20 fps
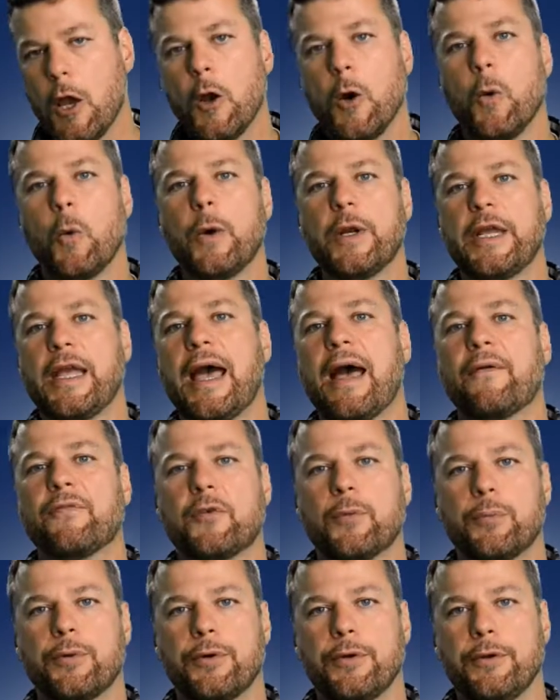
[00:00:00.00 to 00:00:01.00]
what do you have
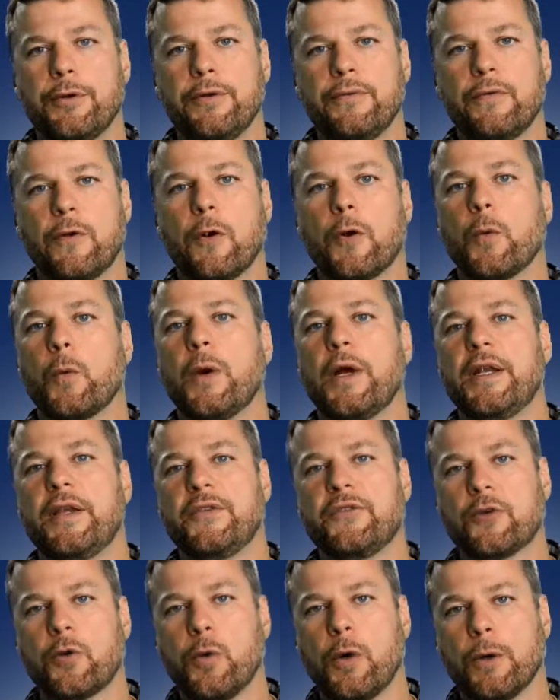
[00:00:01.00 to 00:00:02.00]
to prove or what
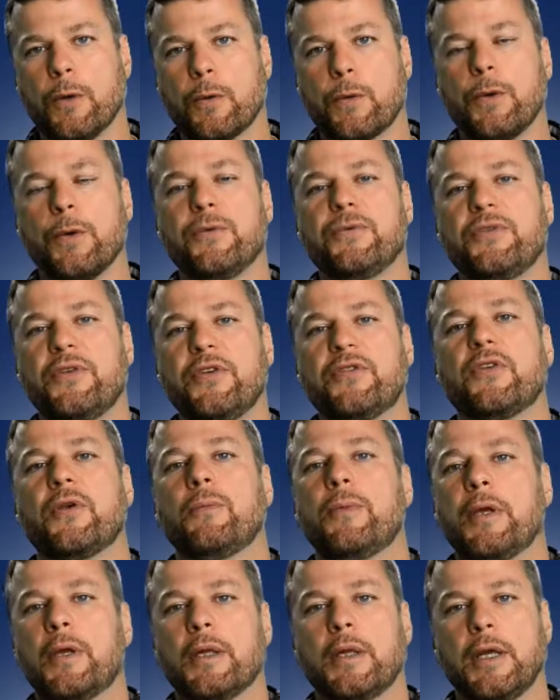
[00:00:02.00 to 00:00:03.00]
is quote unquote
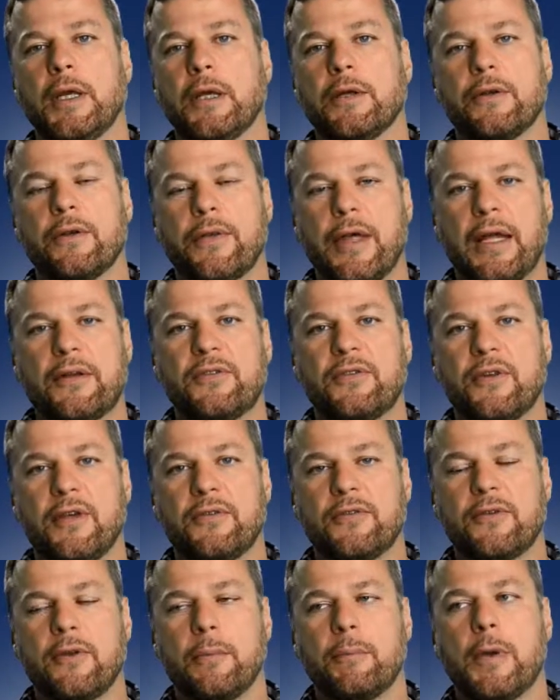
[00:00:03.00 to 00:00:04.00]
disability under that
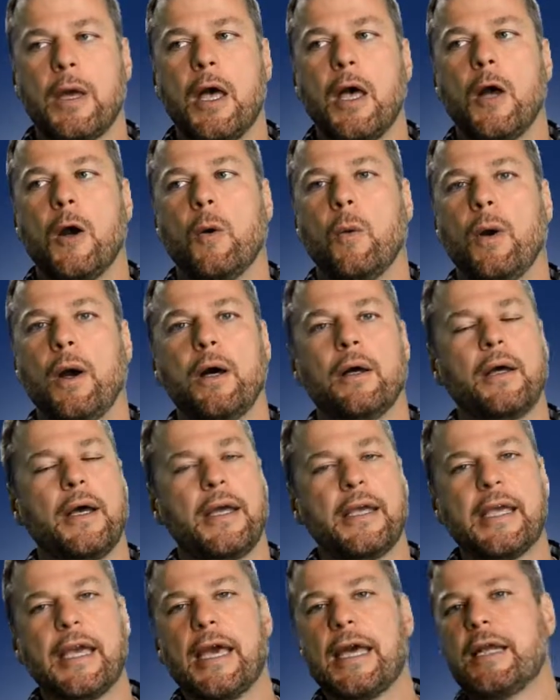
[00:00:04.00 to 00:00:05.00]
system? Well,
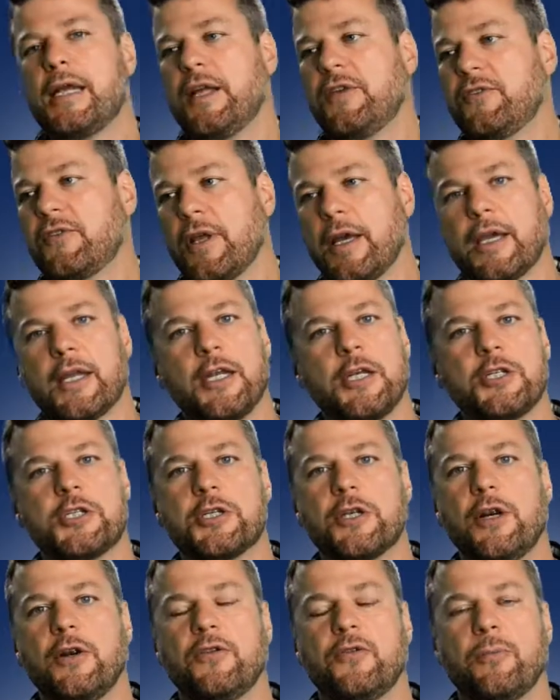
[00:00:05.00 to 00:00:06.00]
again, it's like an
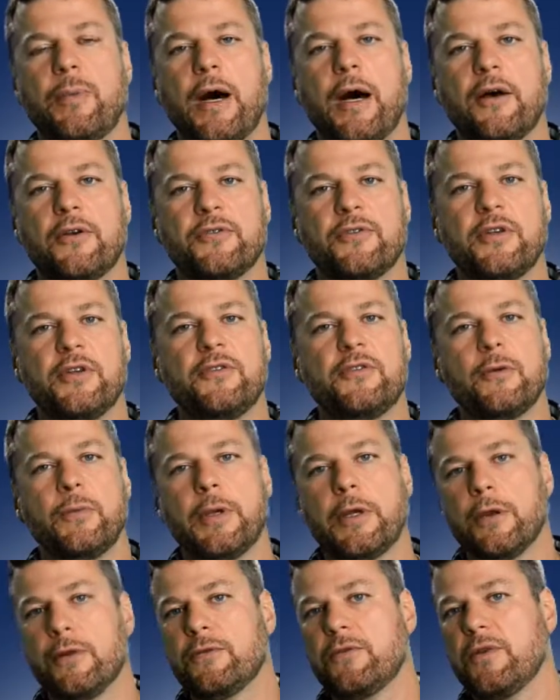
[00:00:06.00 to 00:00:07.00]
insurance policy, so we
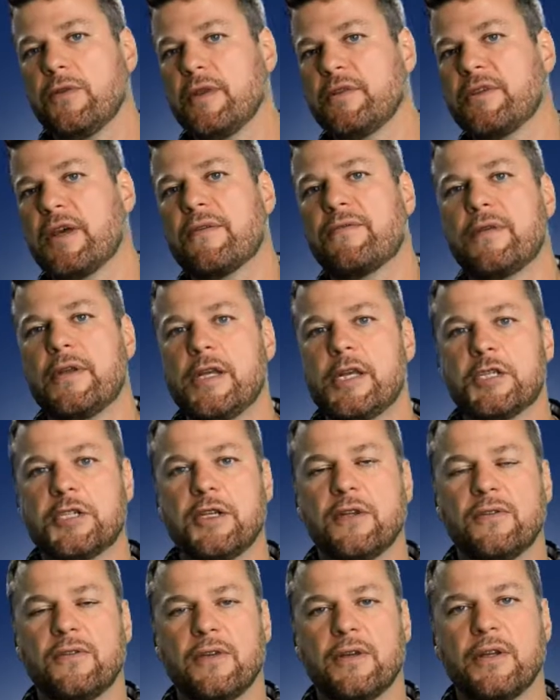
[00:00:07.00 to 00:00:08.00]
go to the
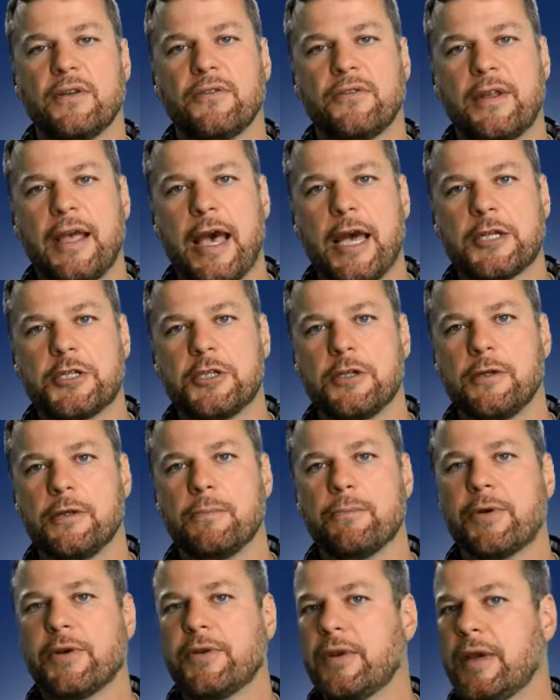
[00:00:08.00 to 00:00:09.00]
definitions in the statute
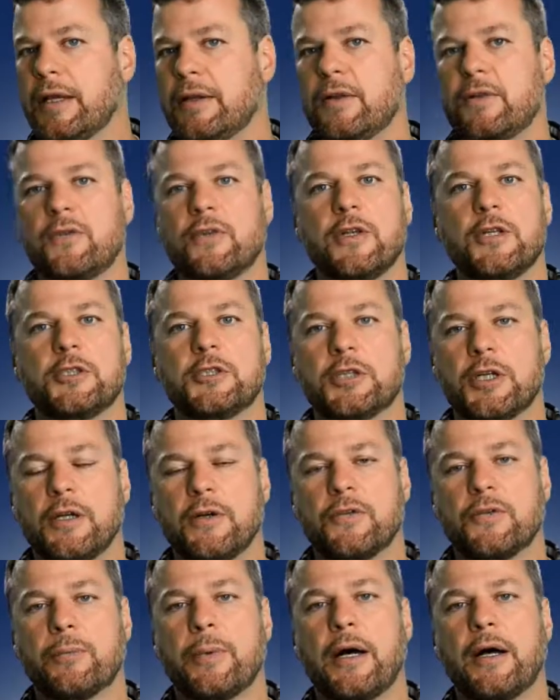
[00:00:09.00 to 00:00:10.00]
and pretend it's an
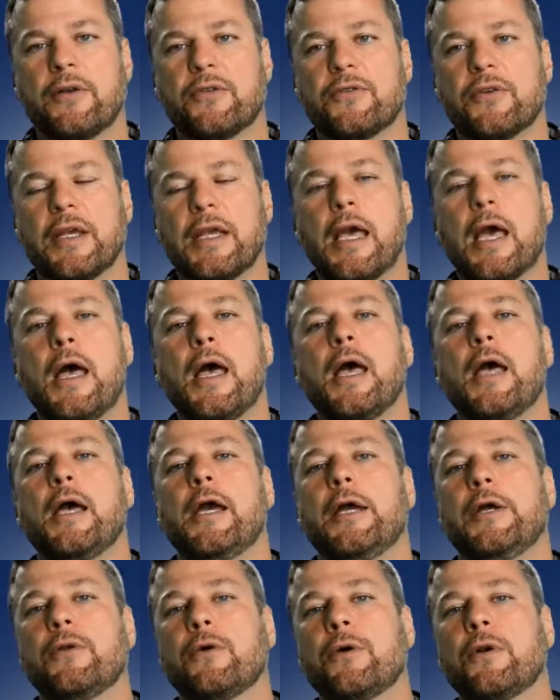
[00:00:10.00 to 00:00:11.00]
insurance policy.
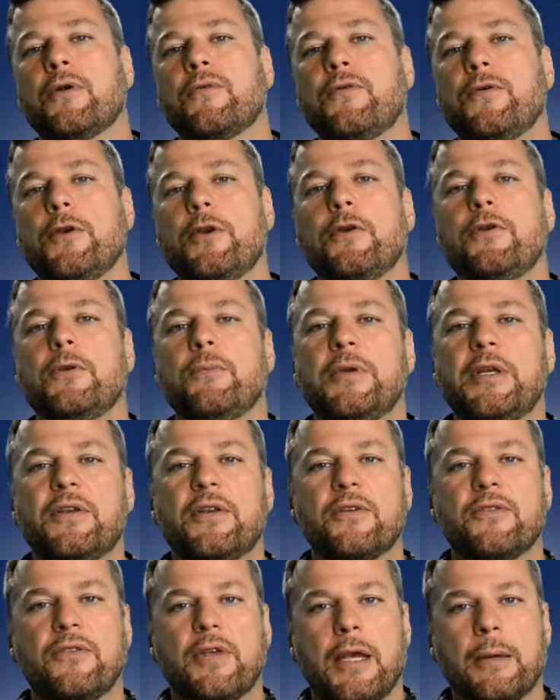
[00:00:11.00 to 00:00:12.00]
In order for you to be
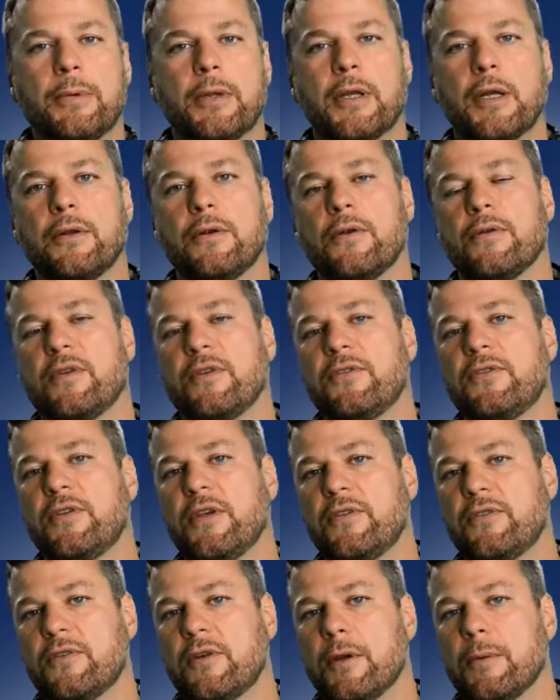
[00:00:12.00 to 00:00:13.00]
disabled under this
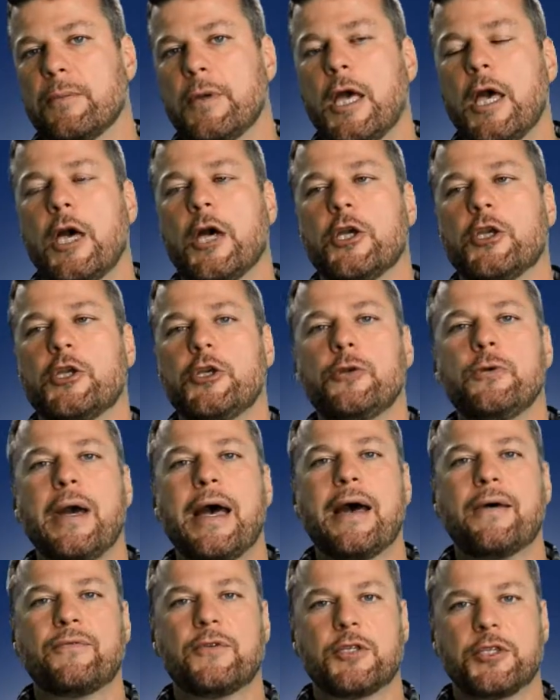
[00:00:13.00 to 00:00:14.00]
system, you
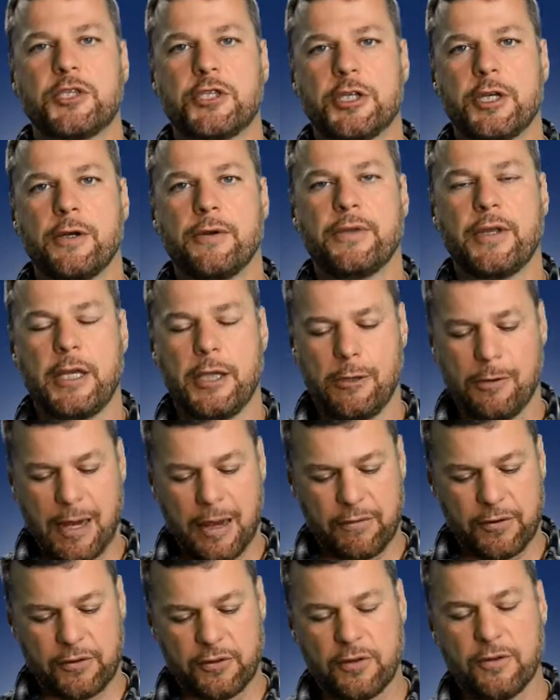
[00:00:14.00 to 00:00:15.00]
have to show that you
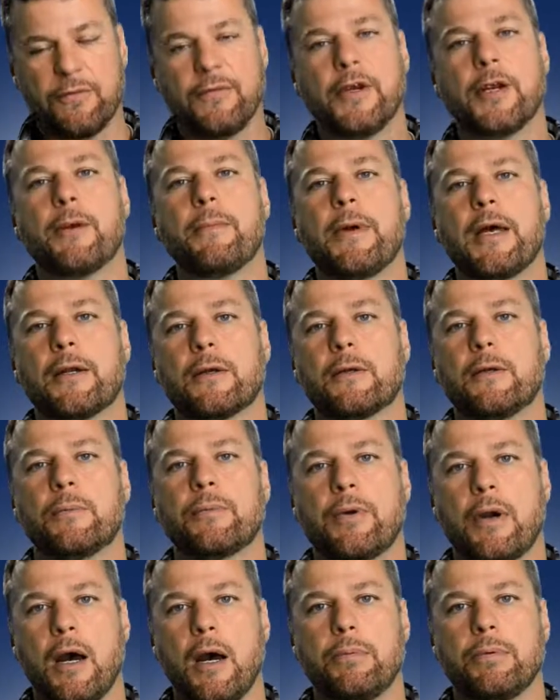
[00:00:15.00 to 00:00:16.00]
have a severe medical
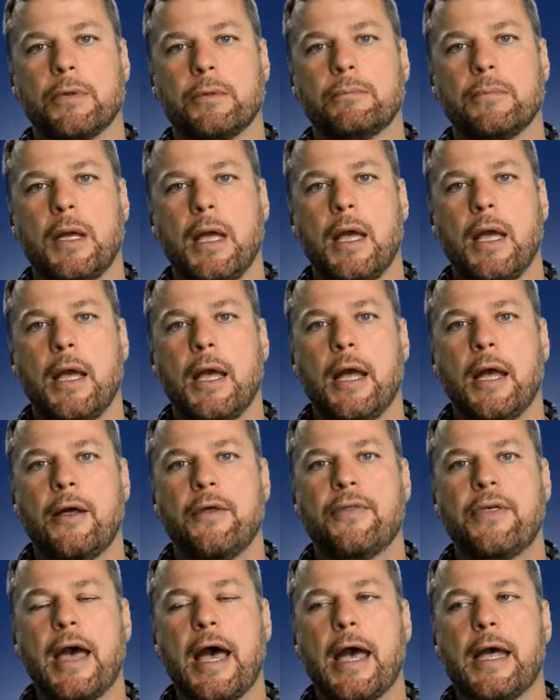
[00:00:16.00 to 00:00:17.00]
problem
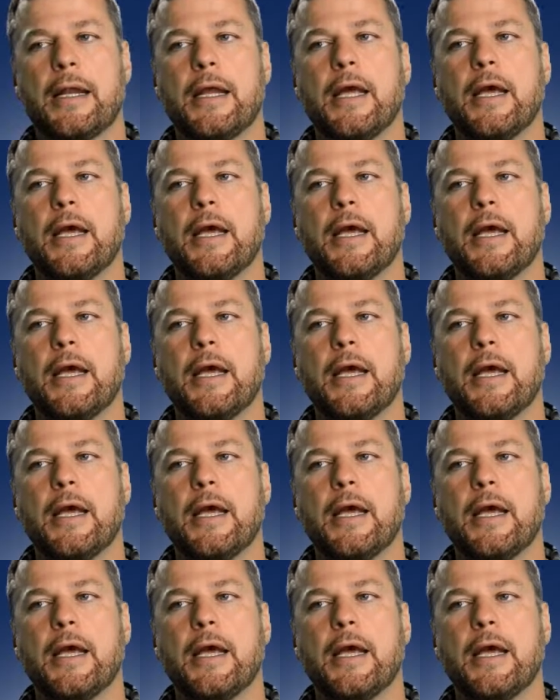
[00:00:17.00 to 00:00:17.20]
that